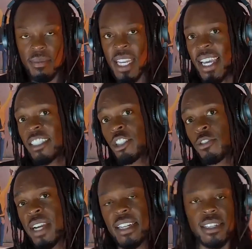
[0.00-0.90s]
They just
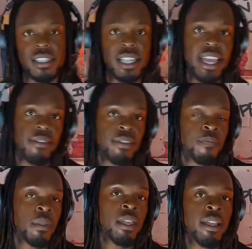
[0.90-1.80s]
created a slave.
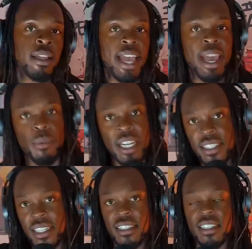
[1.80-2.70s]
And when I
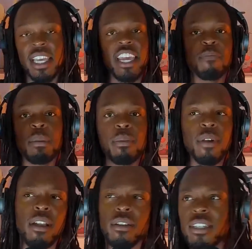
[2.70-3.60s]
say slave, people
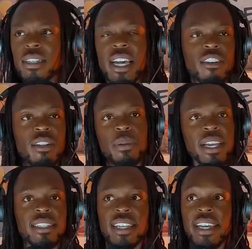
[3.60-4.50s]
are, they're not on the
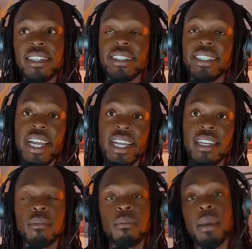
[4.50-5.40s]
plantation.
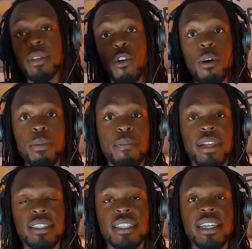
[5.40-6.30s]
Maybe the corporate
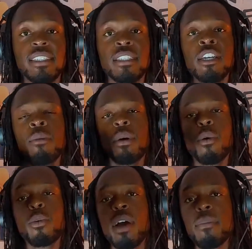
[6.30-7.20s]
plantation. But
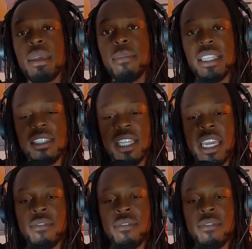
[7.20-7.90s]
what do I mean by slave?